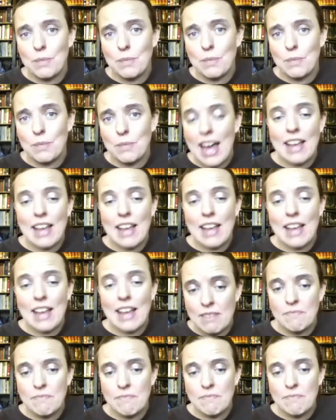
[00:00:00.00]
the
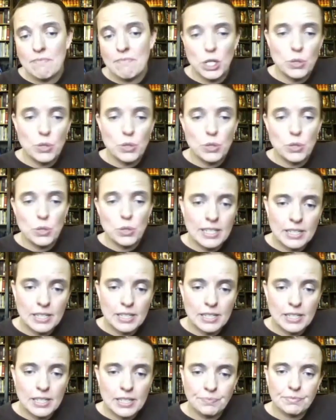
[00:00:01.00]
math, use it.